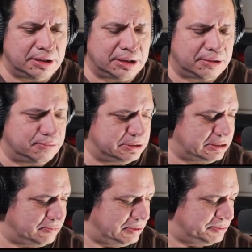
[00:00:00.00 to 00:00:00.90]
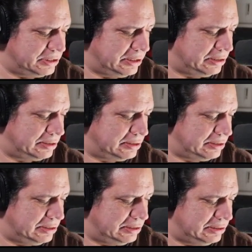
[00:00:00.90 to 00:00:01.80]
what's that
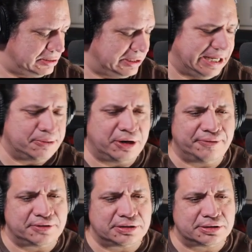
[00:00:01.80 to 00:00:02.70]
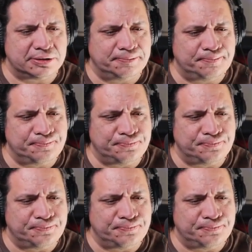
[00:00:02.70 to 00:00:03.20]
website? Game Crafters,